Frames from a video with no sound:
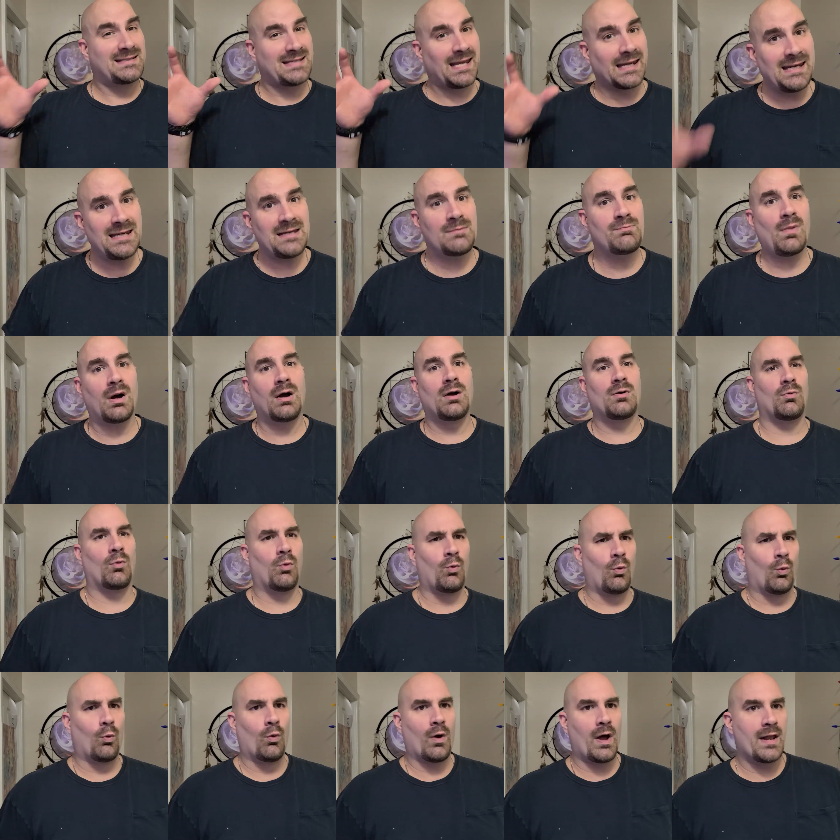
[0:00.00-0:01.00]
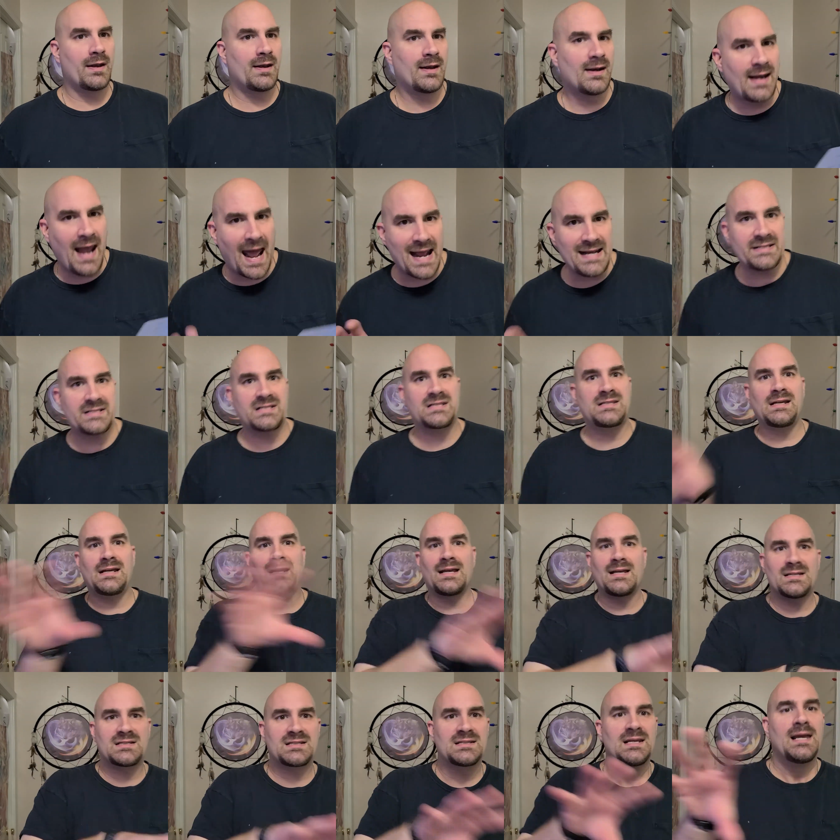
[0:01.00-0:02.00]
And the nice thing
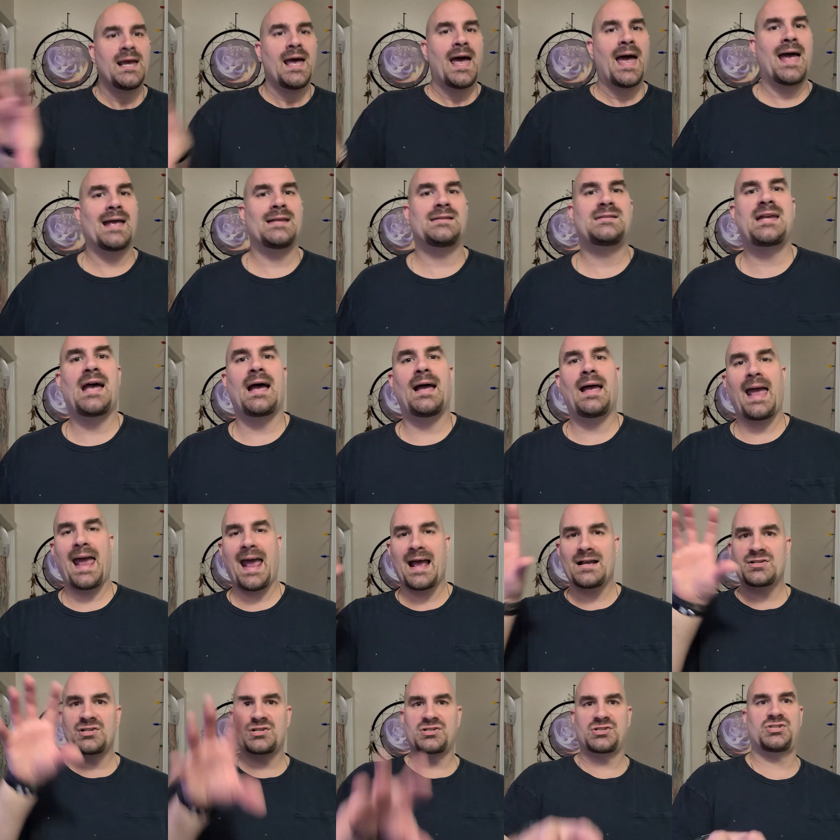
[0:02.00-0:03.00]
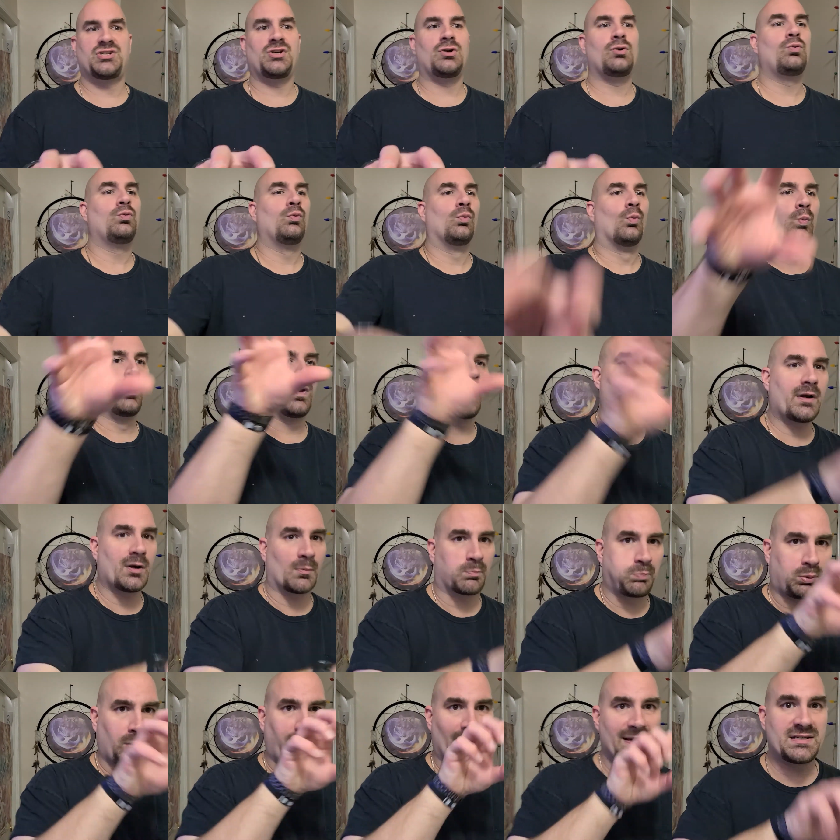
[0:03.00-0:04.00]
is it asks you where you're
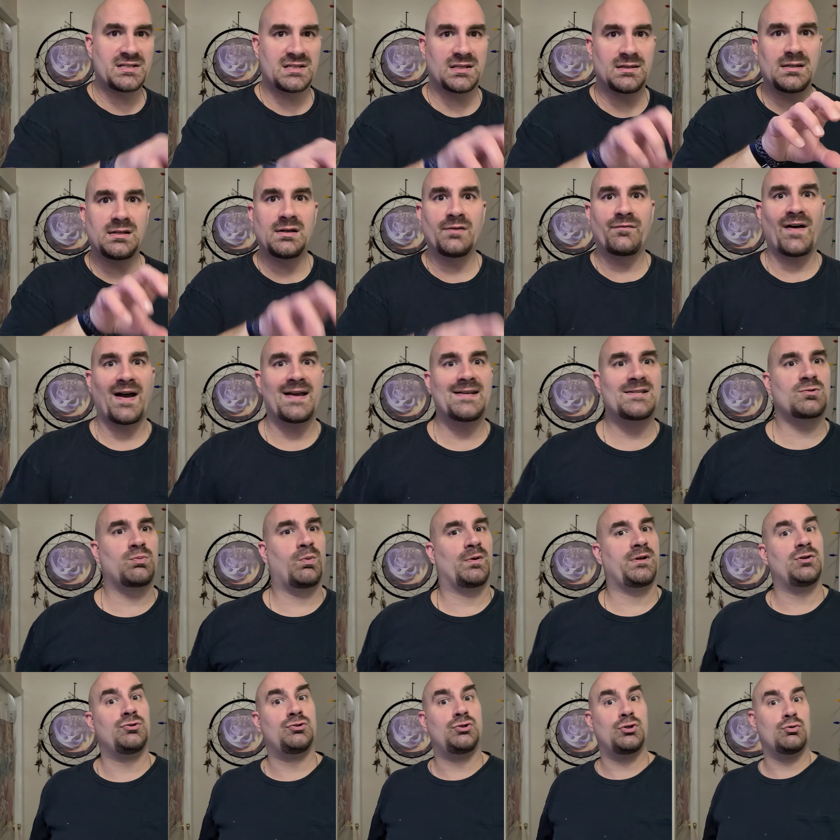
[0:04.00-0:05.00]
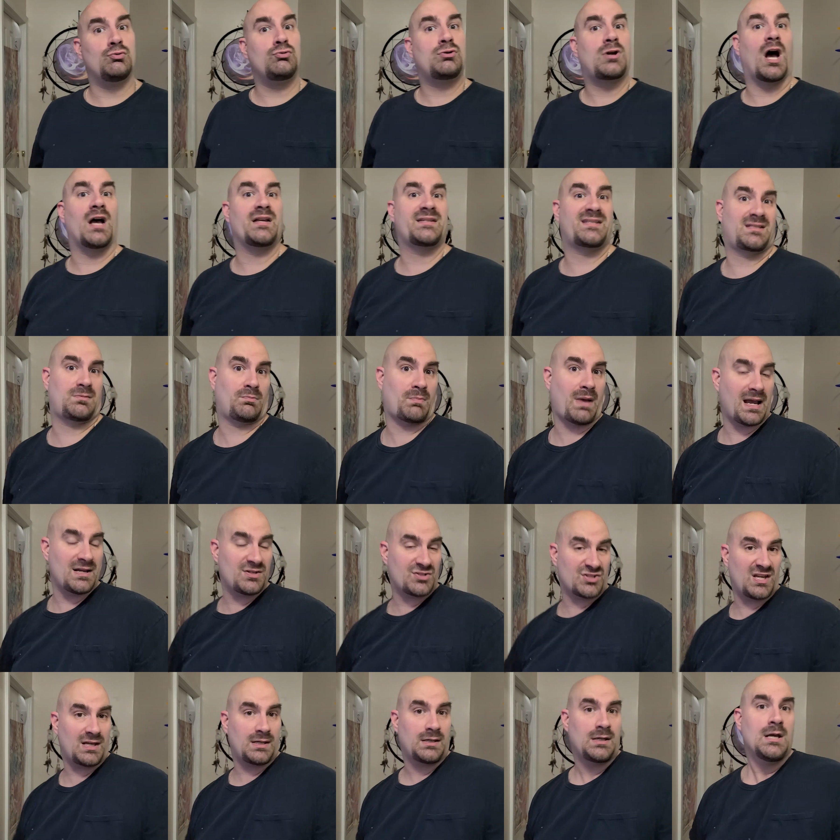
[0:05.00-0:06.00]
placing the device when you do
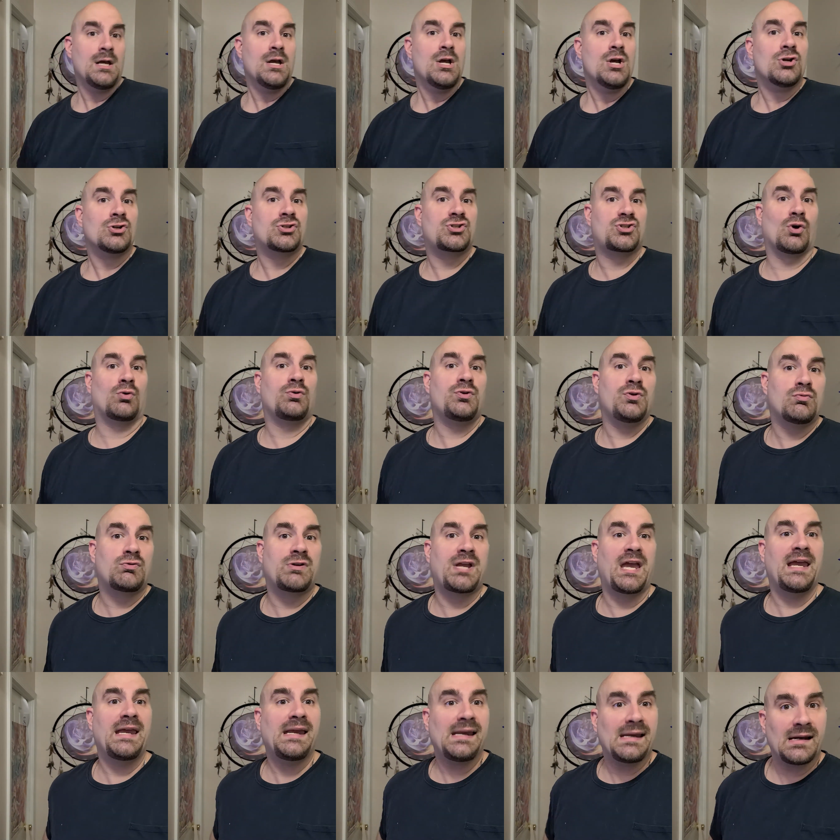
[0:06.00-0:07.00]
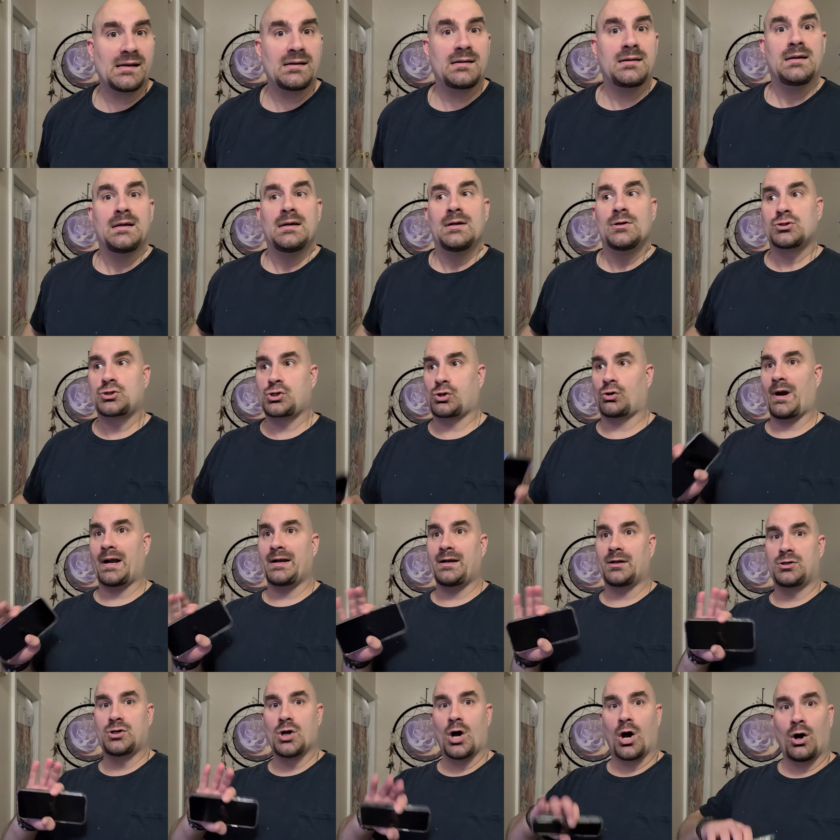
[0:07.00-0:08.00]
customize it, so you can try
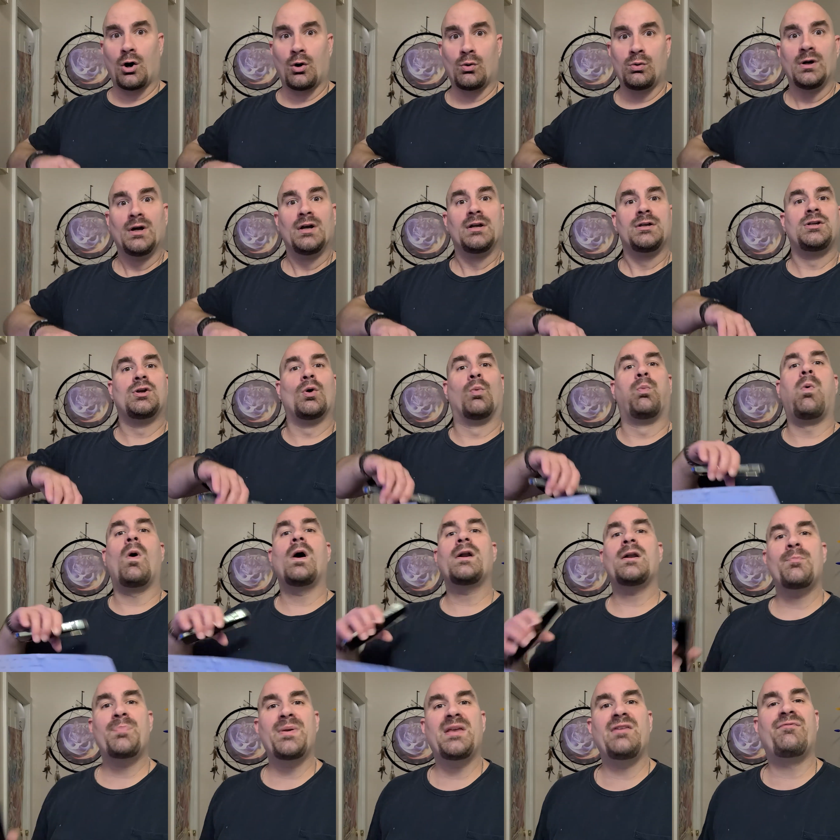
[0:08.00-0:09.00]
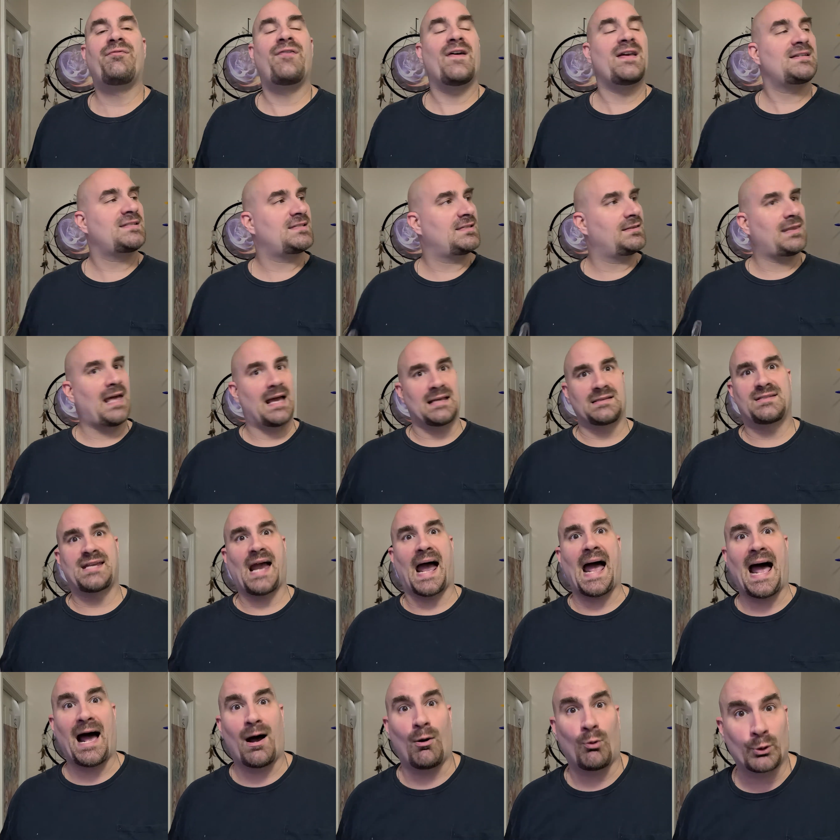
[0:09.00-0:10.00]
to go, you want to be facing that
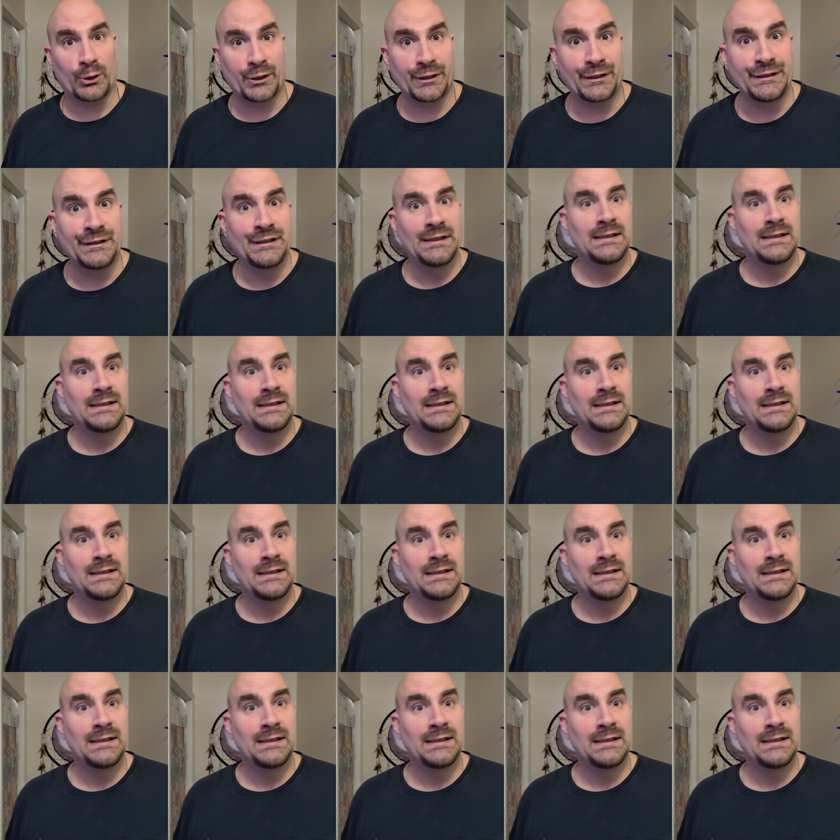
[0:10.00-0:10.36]
tower.